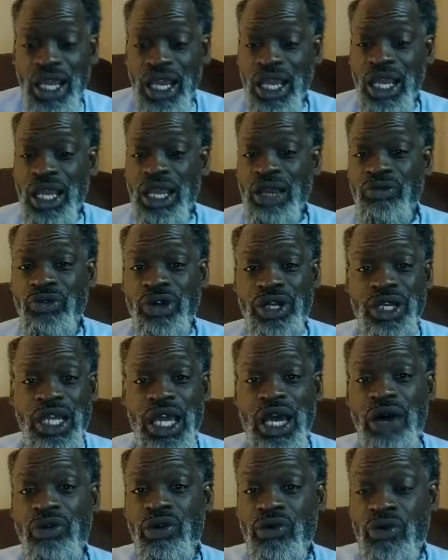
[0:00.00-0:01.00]
And one
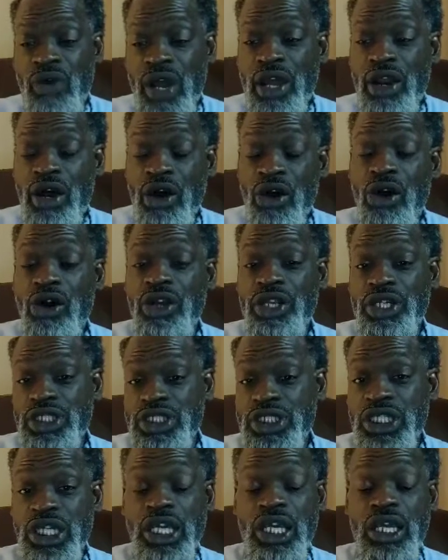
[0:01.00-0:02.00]
day I will write all this
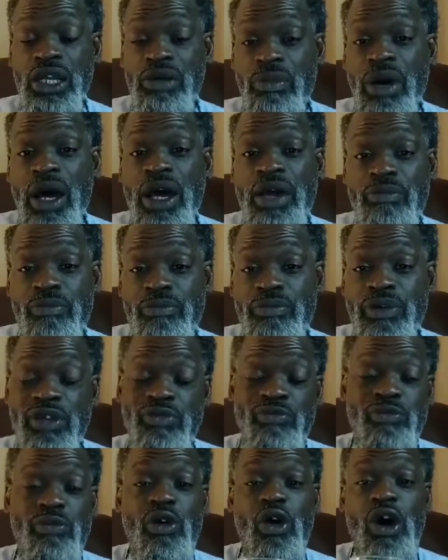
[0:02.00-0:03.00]
shit in my
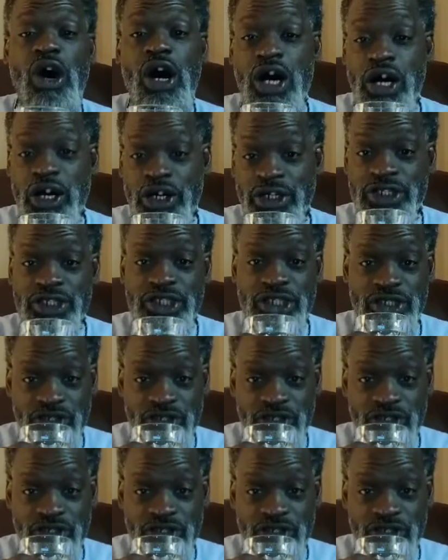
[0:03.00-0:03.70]
memoirs.